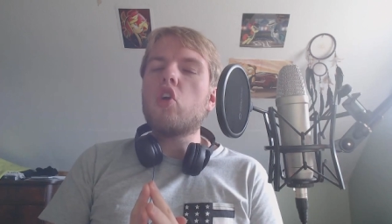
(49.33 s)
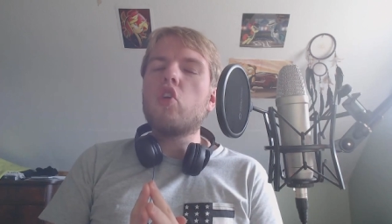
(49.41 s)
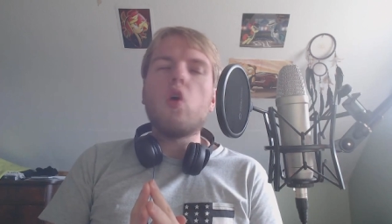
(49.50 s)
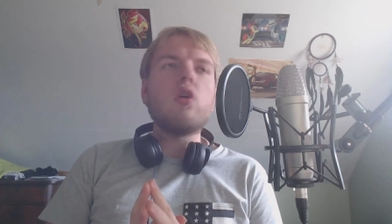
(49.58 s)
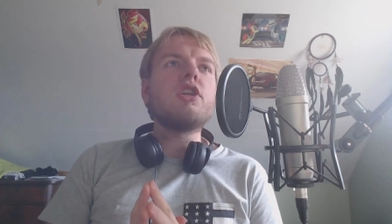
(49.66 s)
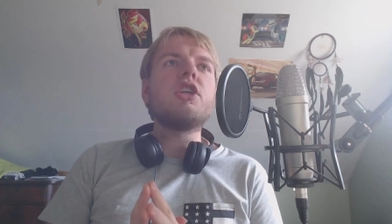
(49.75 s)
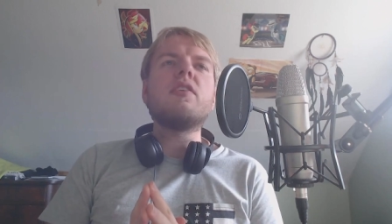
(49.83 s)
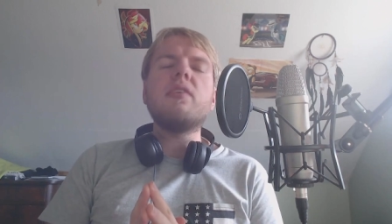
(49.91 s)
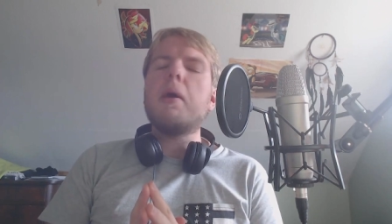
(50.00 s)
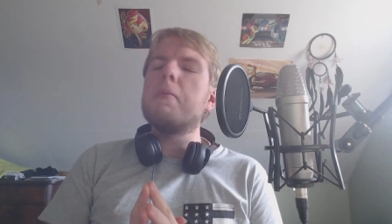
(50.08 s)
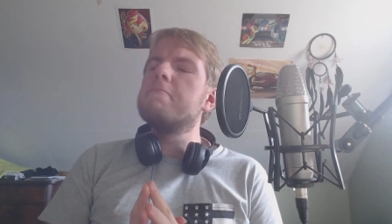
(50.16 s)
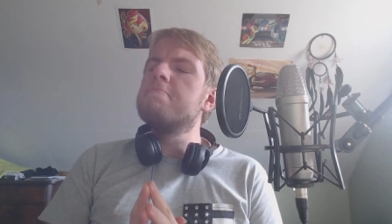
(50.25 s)
gorgeous,
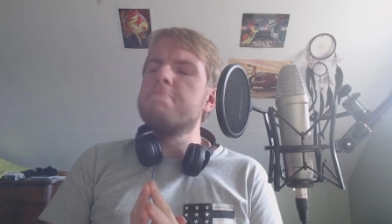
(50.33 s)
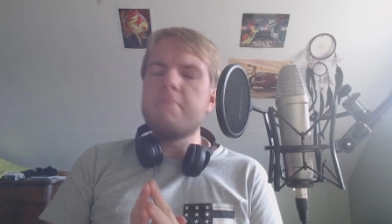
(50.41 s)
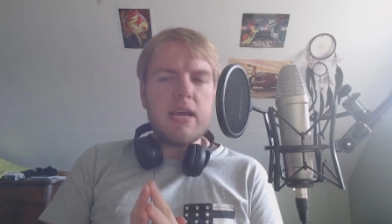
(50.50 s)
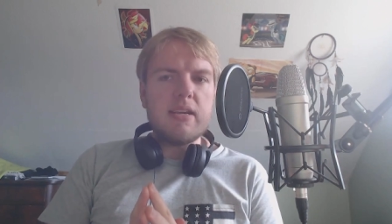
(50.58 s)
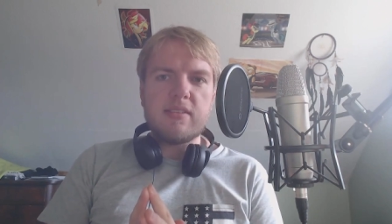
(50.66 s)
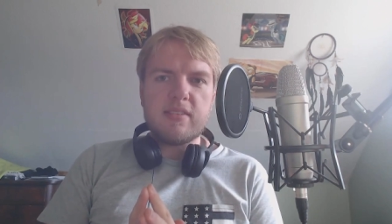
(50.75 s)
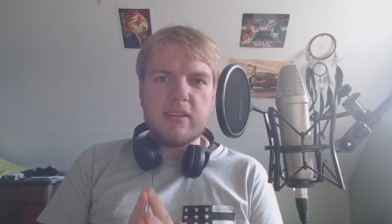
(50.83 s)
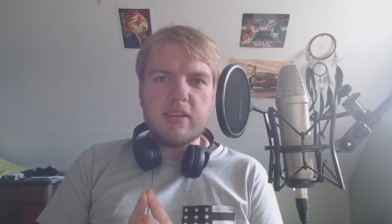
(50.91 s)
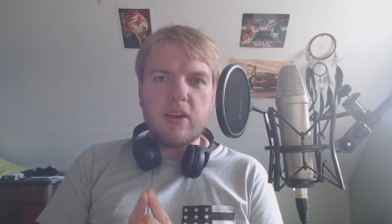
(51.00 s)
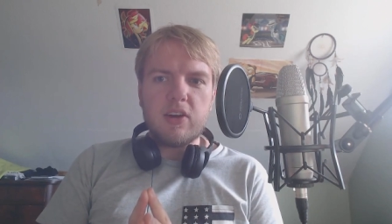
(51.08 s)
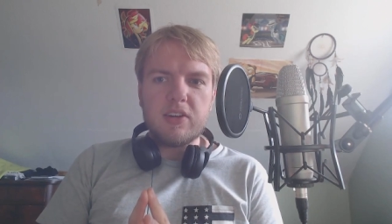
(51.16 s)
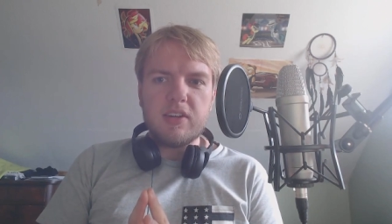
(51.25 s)

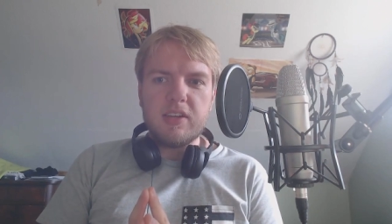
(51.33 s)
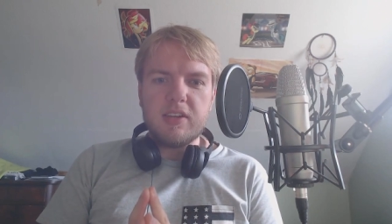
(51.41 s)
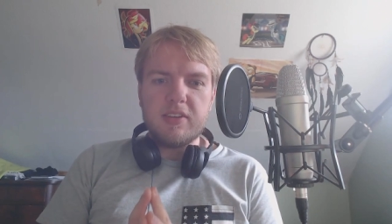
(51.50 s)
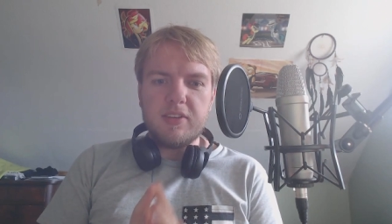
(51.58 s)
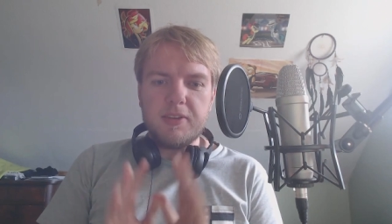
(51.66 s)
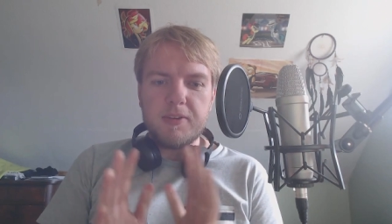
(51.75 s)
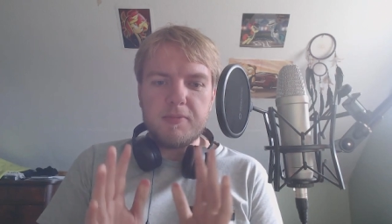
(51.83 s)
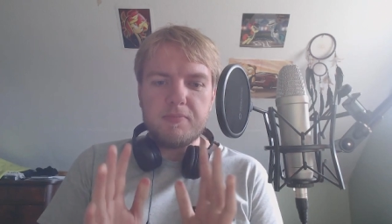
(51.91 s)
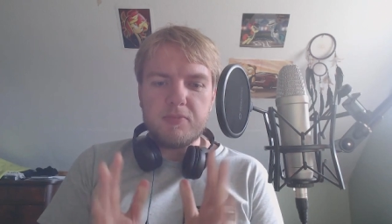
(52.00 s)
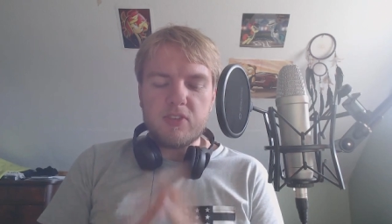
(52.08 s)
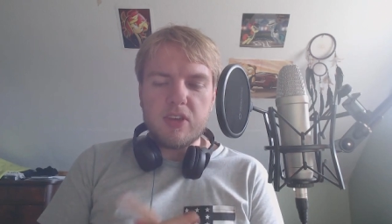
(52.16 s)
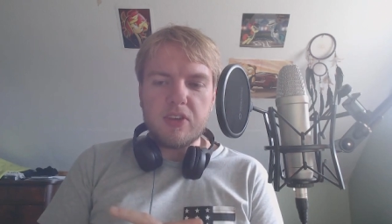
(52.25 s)
amazing art uh,
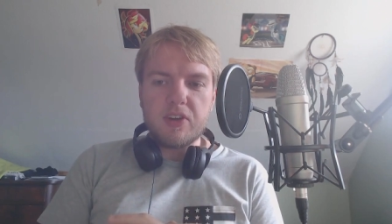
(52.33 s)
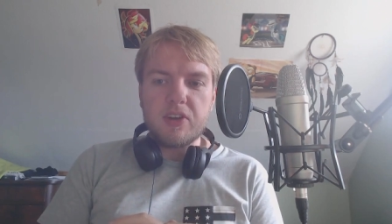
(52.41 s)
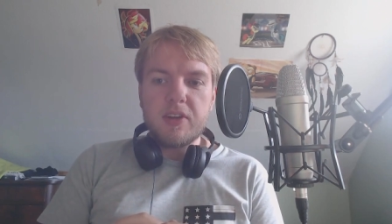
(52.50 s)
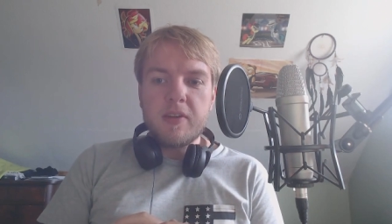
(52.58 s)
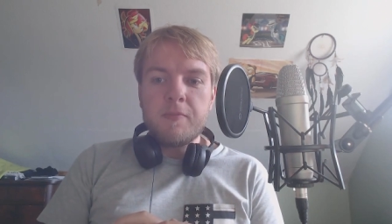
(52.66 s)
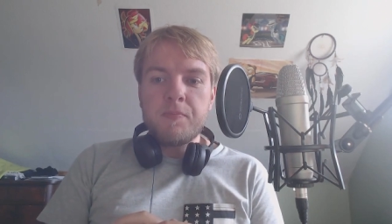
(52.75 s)
um, singer